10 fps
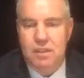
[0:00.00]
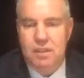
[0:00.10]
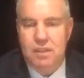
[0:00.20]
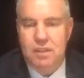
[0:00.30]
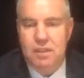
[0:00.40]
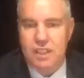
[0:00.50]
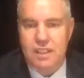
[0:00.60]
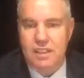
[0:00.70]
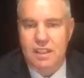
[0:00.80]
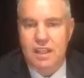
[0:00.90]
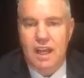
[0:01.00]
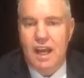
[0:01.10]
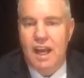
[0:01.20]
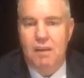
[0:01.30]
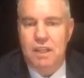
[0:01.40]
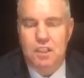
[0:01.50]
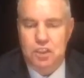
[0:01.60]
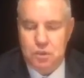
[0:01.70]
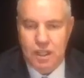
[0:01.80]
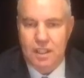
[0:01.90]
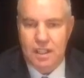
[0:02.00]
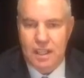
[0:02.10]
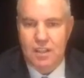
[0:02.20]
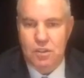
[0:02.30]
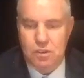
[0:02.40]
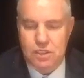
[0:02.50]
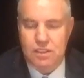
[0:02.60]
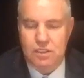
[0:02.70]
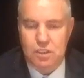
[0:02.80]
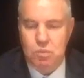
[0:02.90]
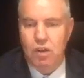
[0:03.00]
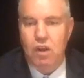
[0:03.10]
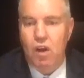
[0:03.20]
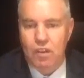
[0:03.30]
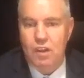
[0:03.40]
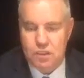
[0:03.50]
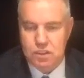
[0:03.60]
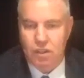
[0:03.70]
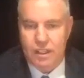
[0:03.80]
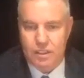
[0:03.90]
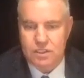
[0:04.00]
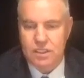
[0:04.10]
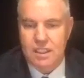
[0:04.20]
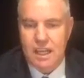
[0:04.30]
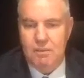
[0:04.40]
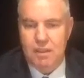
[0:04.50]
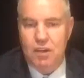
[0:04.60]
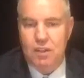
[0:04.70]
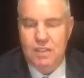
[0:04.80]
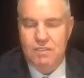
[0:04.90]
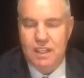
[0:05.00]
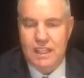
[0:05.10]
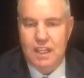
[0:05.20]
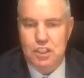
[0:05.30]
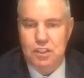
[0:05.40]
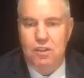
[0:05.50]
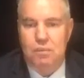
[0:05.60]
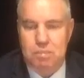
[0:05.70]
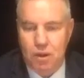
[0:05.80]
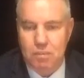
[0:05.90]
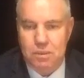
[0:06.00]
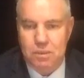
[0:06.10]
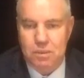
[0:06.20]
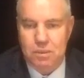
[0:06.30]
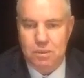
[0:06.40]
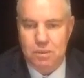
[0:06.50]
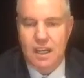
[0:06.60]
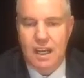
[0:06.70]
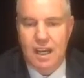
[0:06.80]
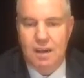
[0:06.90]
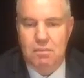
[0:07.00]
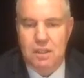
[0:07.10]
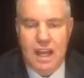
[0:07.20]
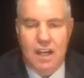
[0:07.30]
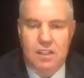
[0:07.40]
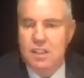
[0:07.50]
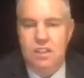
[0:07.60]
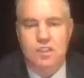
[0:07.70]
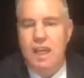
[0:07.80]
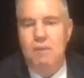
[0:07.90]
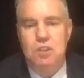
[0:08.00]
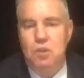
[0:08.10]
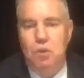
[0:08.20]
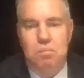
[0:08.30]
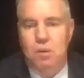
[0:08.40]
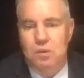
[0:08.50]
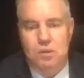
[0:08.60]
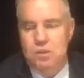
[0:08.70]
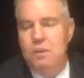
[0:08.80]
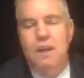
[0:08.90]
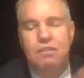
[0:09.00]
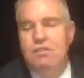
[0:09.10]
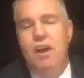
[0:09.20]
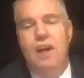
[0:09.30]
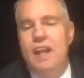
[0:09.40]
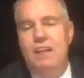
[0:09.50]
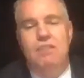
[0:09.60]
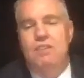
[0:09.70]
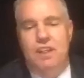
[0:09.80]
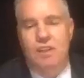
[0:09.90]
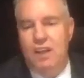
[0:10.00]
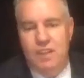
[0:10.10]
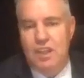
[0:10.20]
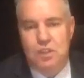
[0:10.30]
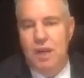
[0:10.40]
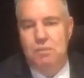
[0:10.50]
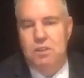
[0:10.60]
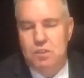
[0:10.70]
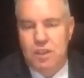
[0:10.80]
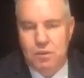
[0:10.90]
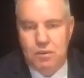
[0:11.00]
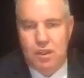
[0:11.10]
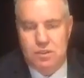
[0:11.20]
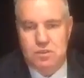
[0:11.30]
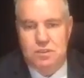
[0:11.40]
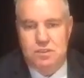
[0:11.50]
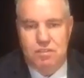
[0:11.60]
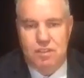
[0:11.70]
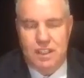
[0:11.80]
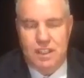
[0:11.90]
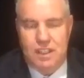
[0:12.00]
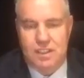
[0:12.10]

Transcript: listing in Australia and New Zealand as well on those sites. That'll give you an indication of the properties. And the same as your portals, you're able to find out everything like that. You're able to do there, all those sorts of things.